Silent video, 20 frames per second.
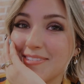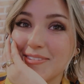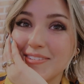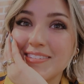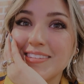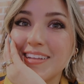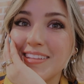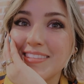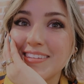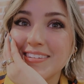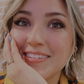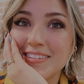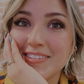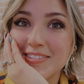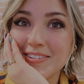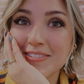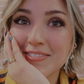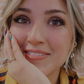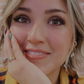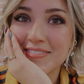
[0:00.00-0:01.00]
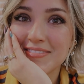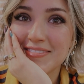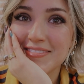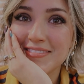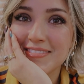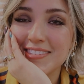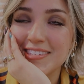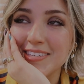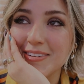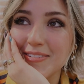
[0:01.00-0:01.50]
there's nothing to do
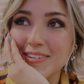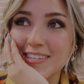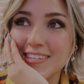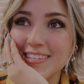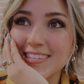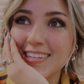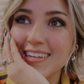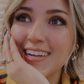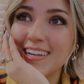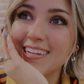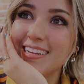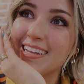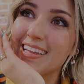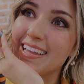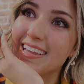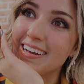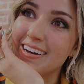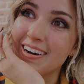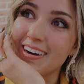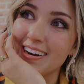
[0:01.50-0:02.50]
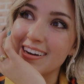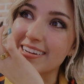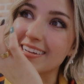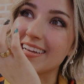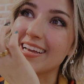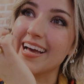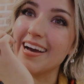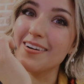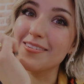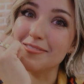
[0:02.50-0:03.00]
so we just kind of
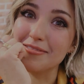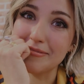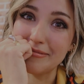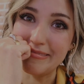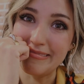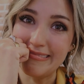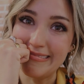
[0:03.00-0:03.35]
hung out